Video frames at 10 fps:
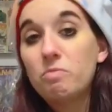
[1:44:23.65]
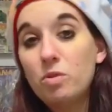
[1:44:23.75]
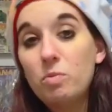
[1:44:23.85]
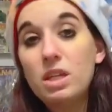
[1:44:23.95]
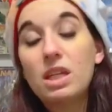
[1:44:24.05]

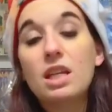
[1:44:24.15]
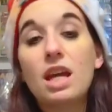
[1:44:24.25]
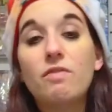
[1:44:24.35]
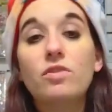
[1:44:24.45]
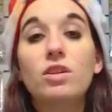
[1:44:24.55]
the weekend
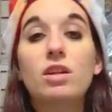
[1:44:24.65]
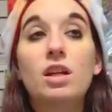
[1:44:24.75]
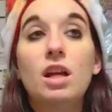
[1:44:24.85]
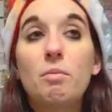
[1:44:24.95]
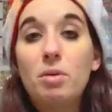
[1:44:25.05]
after
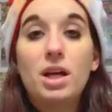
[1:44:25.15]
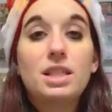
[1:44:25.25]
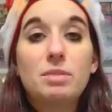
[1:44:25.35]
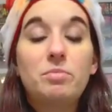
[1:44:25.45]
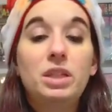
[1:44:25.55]

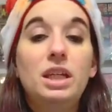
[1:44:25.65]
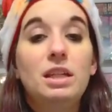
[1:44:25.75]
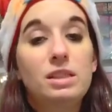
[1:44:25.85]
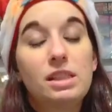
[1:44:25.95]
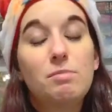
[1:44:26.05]

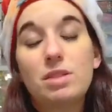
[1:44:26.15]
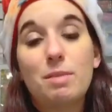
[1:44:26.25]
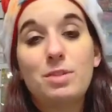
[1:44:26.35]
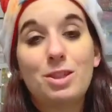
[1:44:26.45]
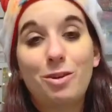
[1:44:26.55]
possibly
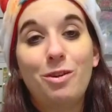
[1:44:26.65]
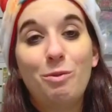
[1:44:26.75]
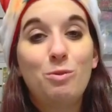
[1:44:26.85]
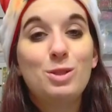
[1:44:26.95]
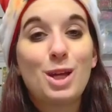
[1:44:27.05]
sometime soon,
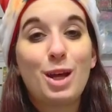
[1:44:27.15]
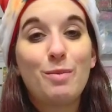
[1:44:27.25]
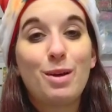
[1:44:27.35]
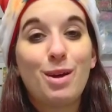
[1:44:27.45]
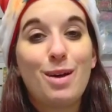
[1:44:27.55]
we'll talk
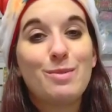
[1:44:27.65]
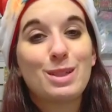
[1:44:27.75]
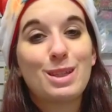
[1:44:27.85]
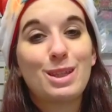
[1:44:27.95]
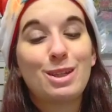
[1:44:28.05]
about
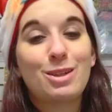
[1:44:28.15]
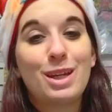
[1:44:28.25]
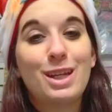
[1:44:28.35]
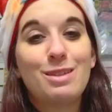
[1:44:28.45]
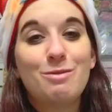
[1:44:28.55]
comics on the
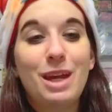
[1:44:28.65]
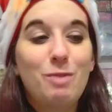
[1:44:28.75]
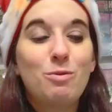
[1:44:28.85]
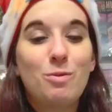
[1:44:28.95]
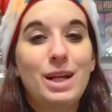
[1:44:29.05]
internet and
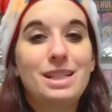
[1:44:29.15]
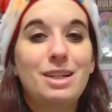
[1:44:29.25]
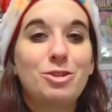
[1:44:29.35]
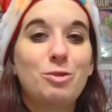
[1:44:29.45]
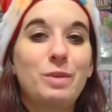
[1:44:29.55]
we'll wind
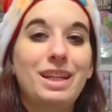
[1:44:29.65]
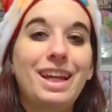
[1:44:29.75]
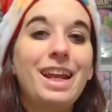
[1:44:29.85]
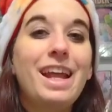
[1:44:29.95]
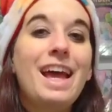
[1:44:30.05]
down your
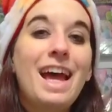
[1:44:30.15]
weekend.